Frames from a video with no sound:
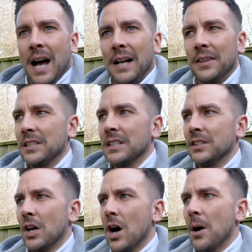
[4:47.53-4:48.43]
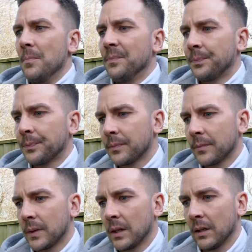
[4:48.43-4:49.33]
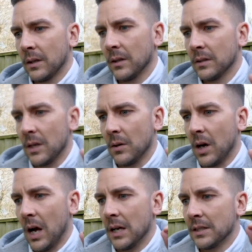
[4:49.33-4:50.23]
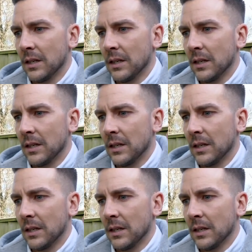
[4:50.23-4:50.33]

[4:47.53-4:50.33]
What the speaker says: And they did, they were like,